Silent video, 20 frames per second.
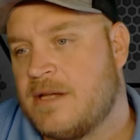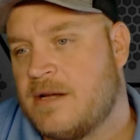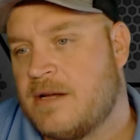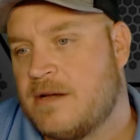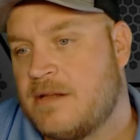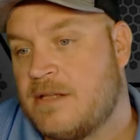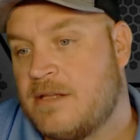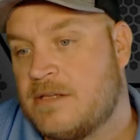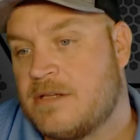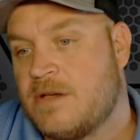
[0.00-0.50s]

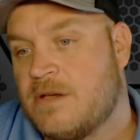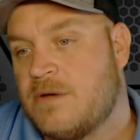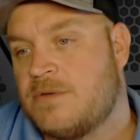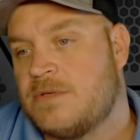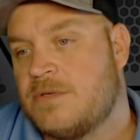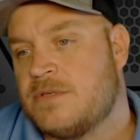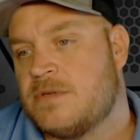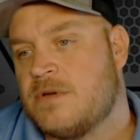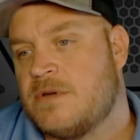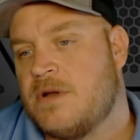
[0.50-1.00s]
these
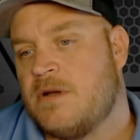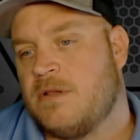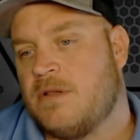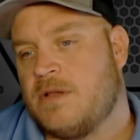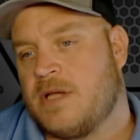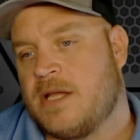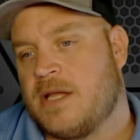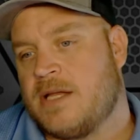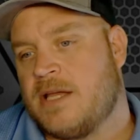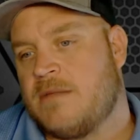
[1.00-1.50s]
coaches are
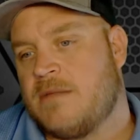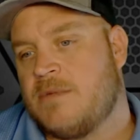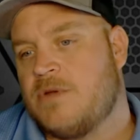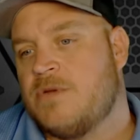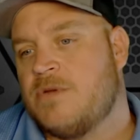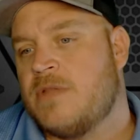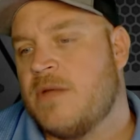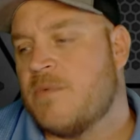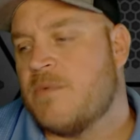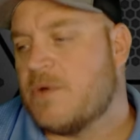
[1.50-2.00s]
looking at them and who
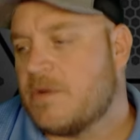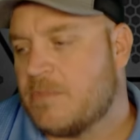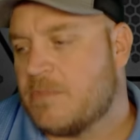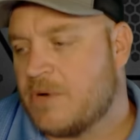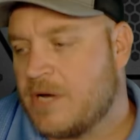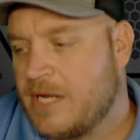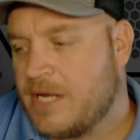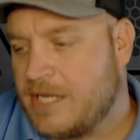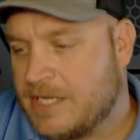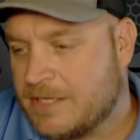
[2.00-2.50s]
they want to
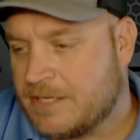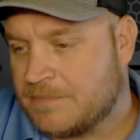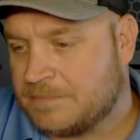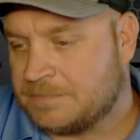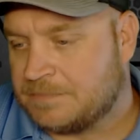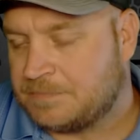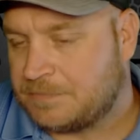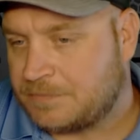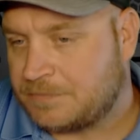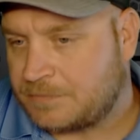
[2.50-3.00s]
bring in,
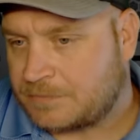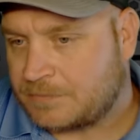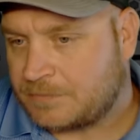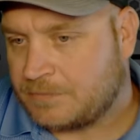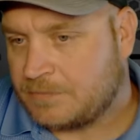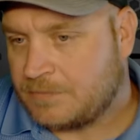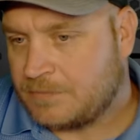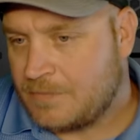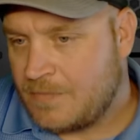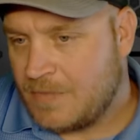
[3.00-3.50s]

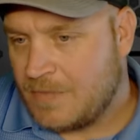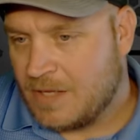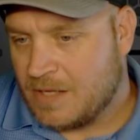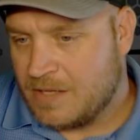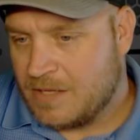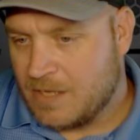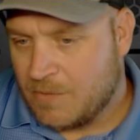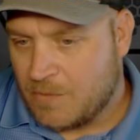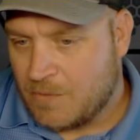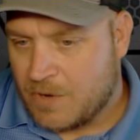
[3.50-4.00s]
they
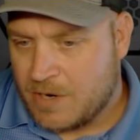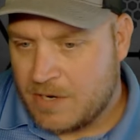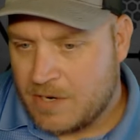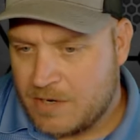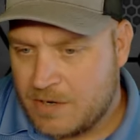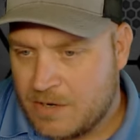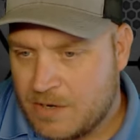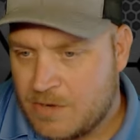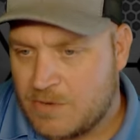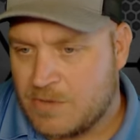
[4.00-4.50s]
want to
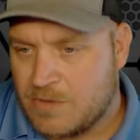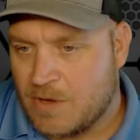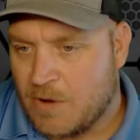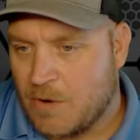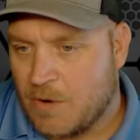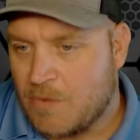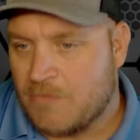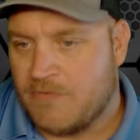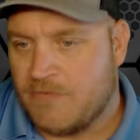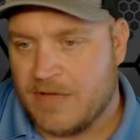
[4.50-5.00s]
know the
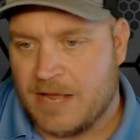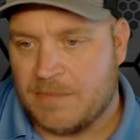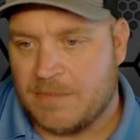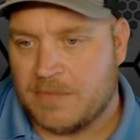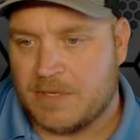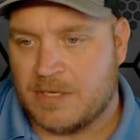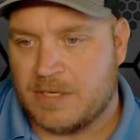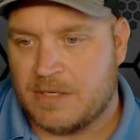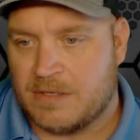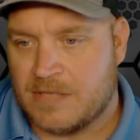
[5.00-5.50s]
whole
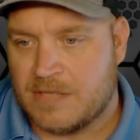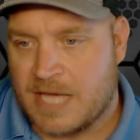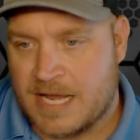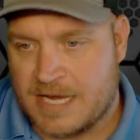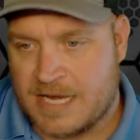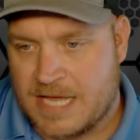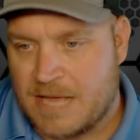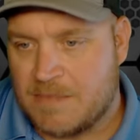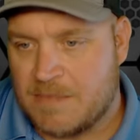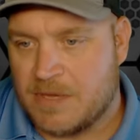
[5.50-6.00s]
family
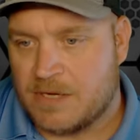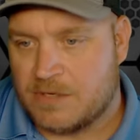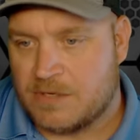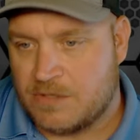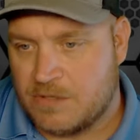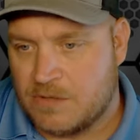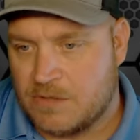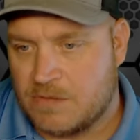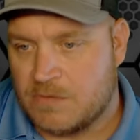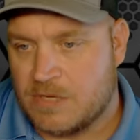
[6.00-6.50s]
dynamic
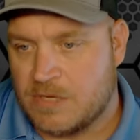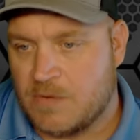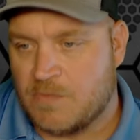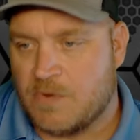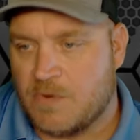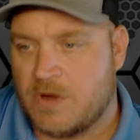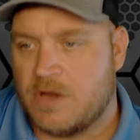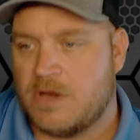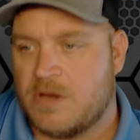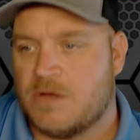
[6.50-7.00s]
too. They want
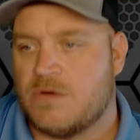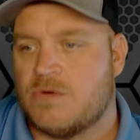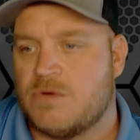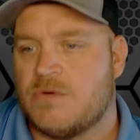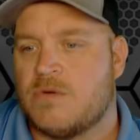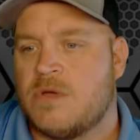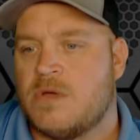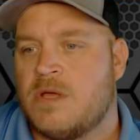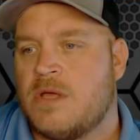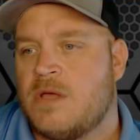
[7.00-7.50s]
to know
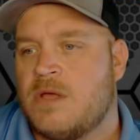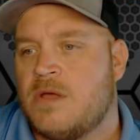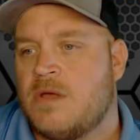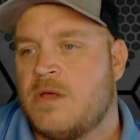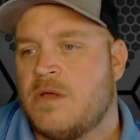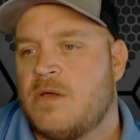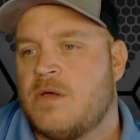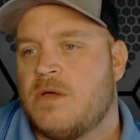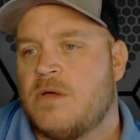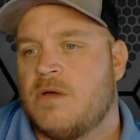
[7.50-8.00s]

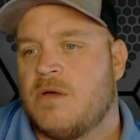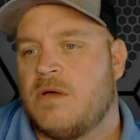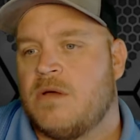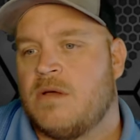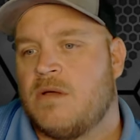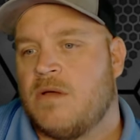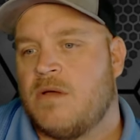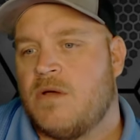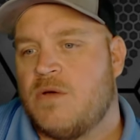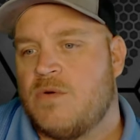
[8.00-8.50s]

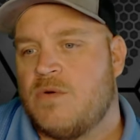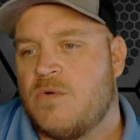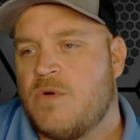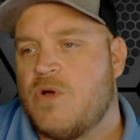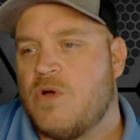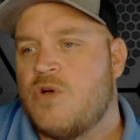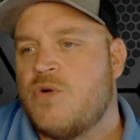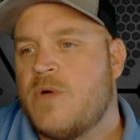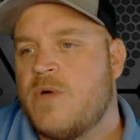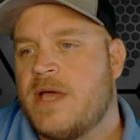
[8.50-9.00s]

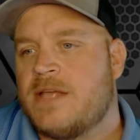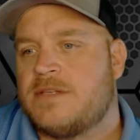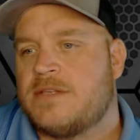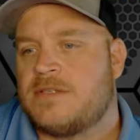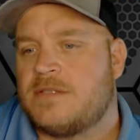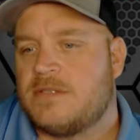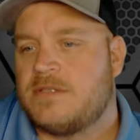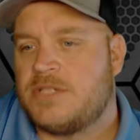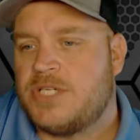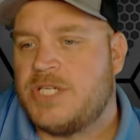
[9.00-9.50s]
who has
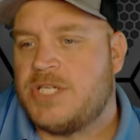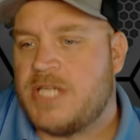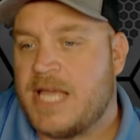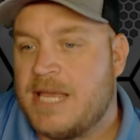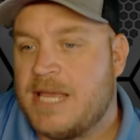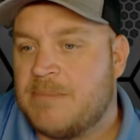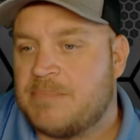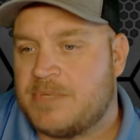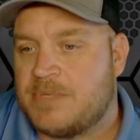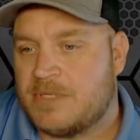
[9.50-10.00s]

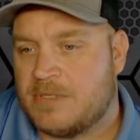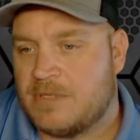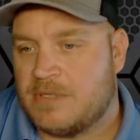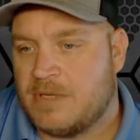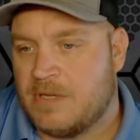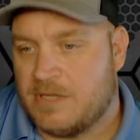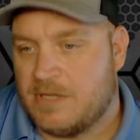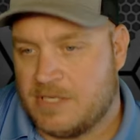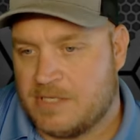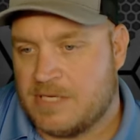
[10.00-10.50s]
shaped
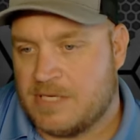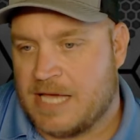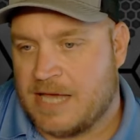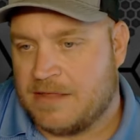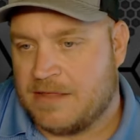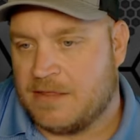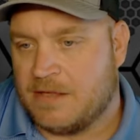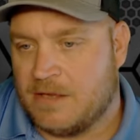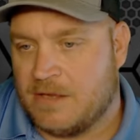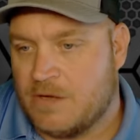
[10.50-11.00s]
this
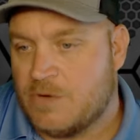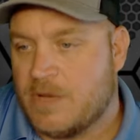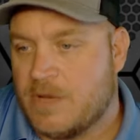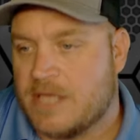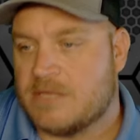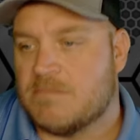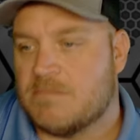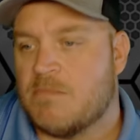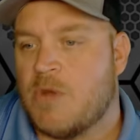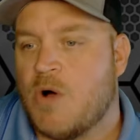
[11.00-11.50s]
athlete, who has
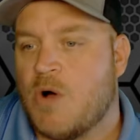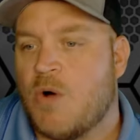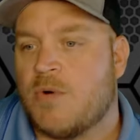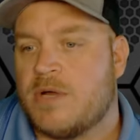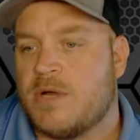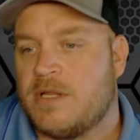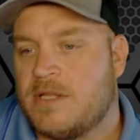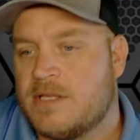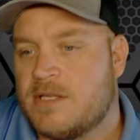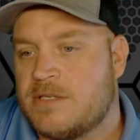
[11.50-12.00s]

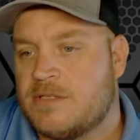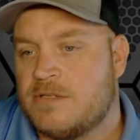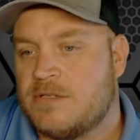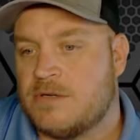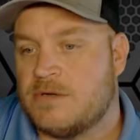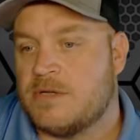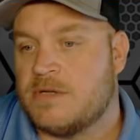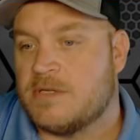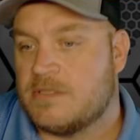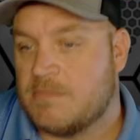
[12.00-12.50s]
molded this
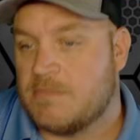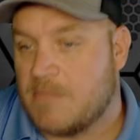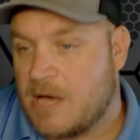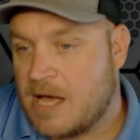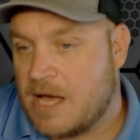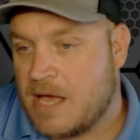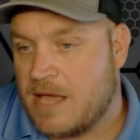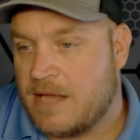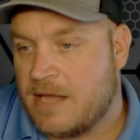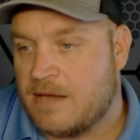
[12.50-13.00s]
student's
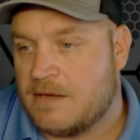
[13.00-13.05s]
mind